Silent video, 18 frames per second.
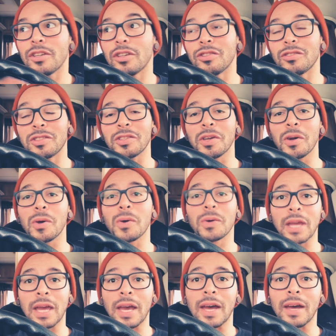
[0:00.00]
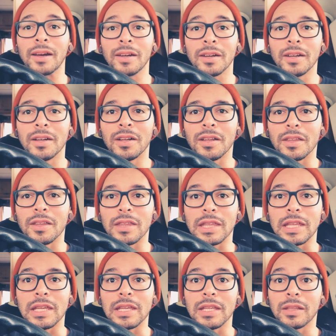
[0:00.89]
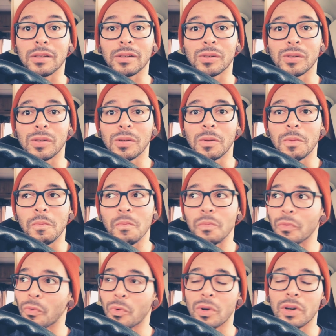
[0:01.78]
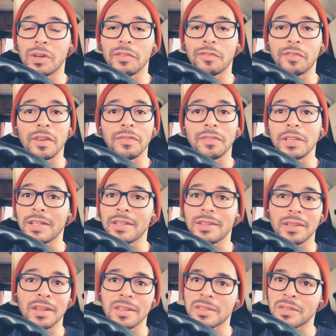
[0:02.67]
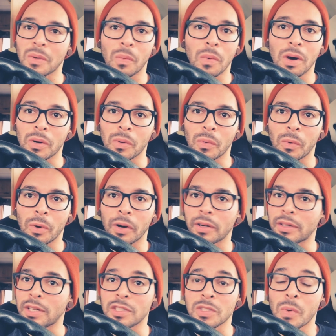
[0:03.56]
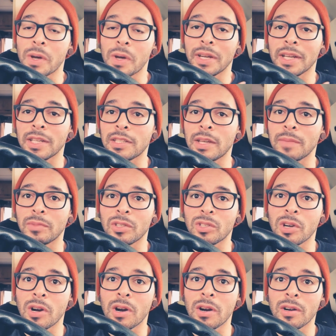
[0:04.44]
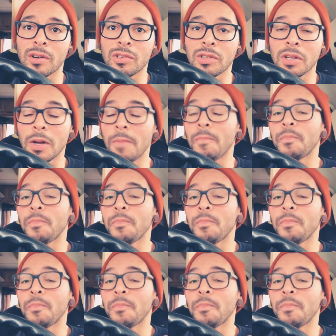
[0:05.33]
So yeah, the little 150 doesn't want to work, doesn't want to accept a charge.